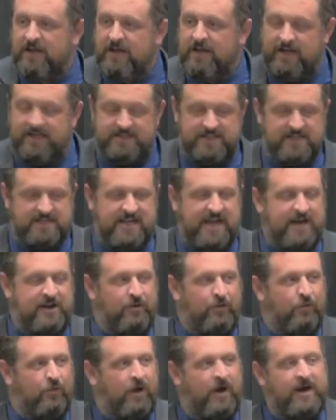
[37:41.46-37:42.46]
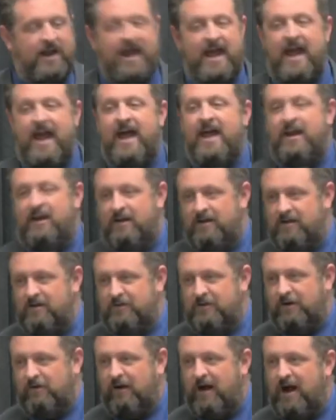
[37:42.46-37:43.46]
It says he had to run ahead
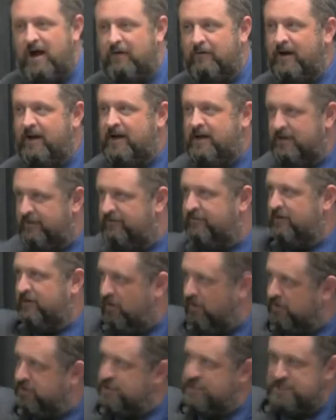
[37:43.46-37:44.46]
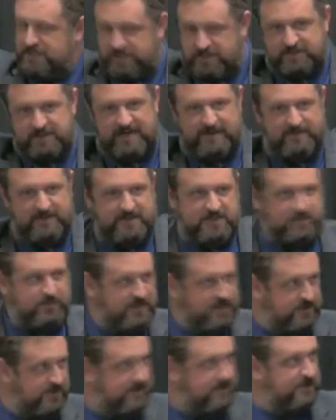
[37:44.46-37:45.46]
of the crowd, right? He felt, oh, Jesus is coming this
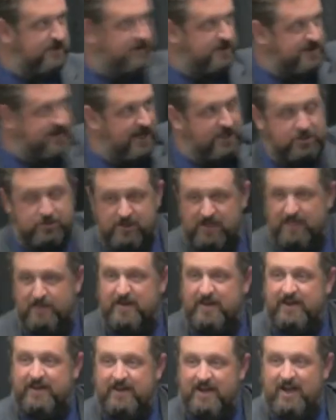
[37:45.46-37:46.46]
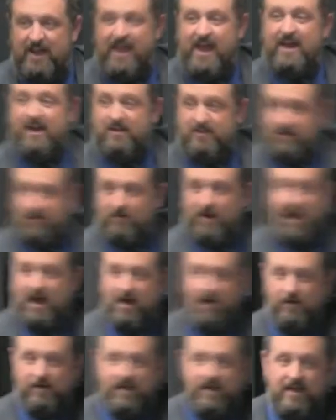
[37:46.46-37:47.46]
way. So he said, there's that tree. Let me get ahead of the
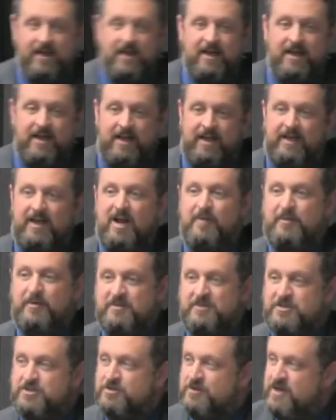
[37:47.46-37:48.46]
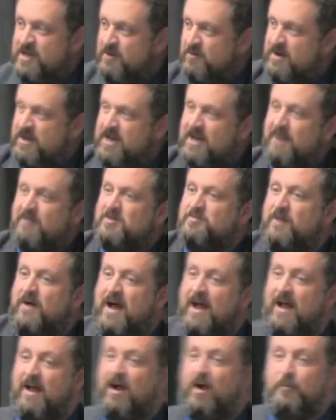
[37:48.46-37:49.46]
crowd and get up in this tree. And when he comes
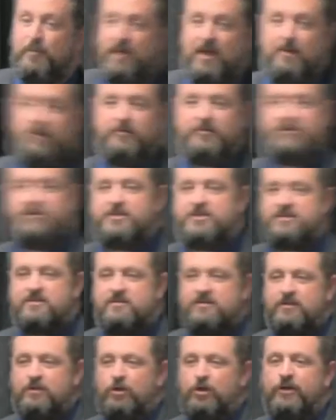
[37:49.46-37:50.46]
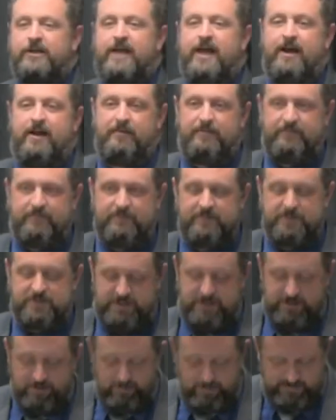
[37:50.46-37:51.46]
by, I'll be able to just look at him,
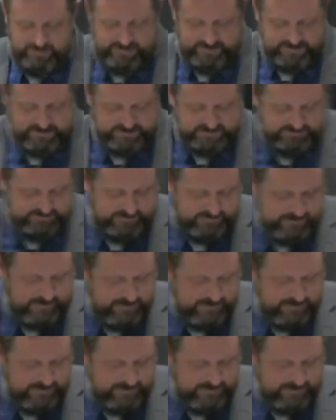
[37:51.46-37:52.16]
see who he is